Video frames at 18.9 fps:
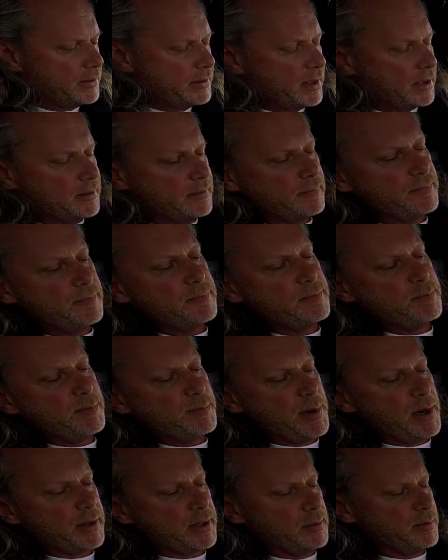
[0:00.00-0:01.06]
that, the
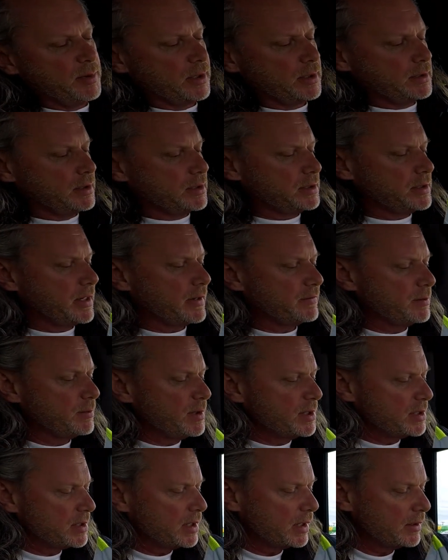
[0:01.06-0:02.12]
parking brake does have to be
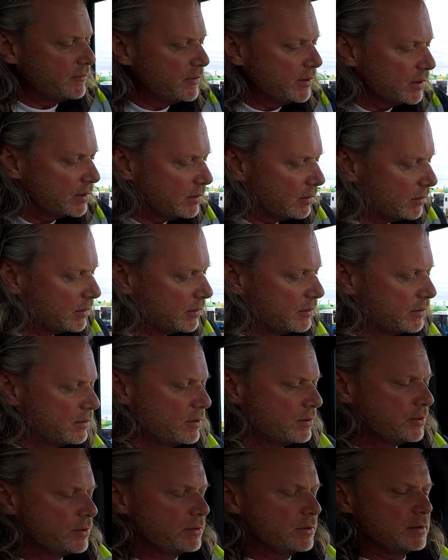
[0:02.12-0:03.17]
set vehicle in
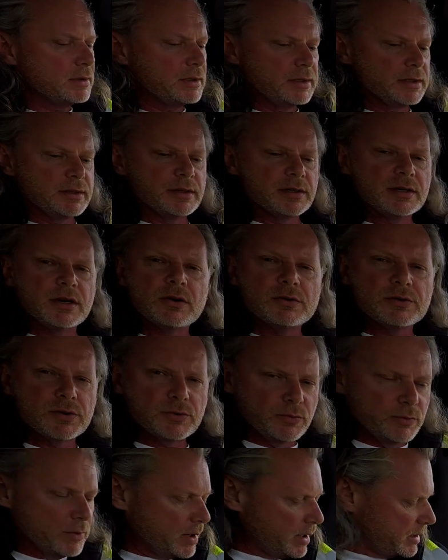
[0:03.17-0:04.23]
neutral and the coach
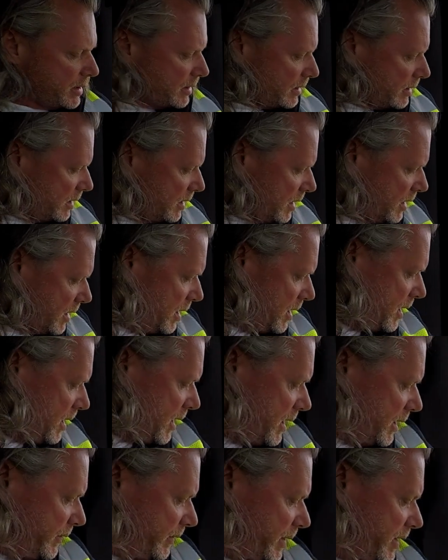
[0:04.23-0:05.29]
running.
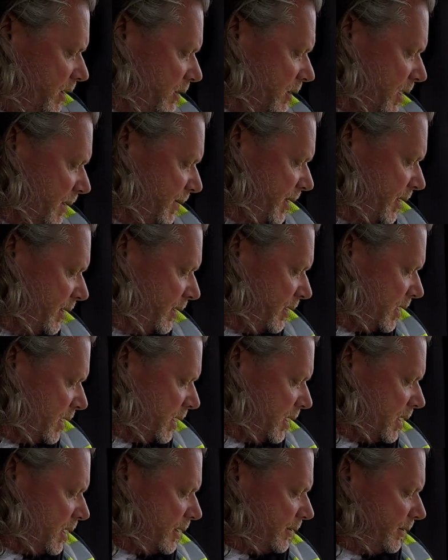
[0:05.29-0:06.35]
As we go up here
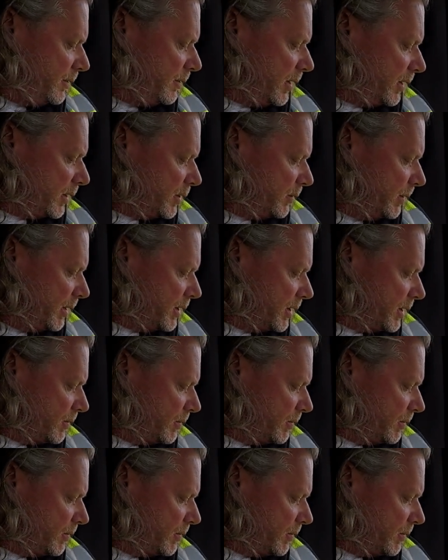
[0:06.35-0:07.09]
through our switches,